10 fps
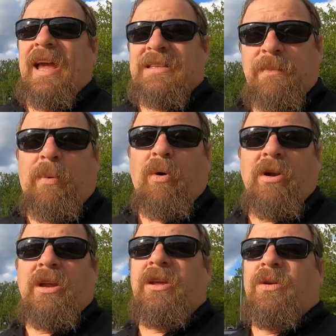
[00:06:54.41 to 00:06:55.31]
It's
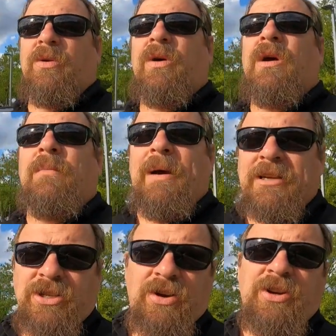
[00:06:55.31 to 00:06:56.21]
important to you,
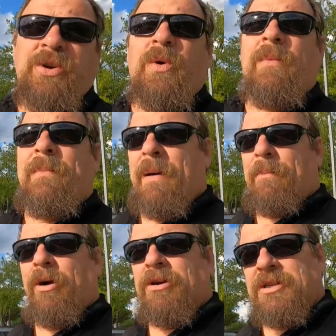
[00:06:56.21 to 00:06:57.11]
make sure you
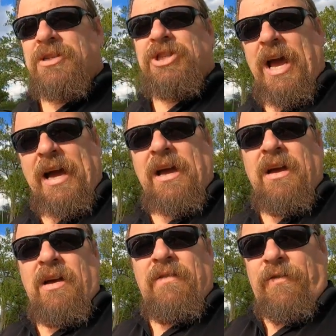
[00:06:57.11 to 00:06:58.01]
remember to check
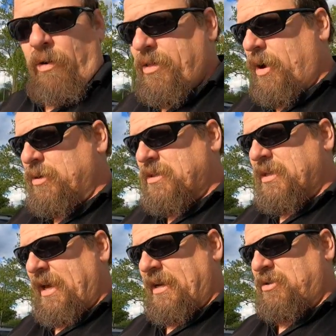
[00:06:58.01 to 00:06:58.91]
for those
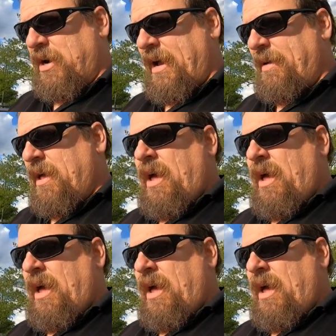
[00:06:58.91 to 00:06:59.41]
things, right?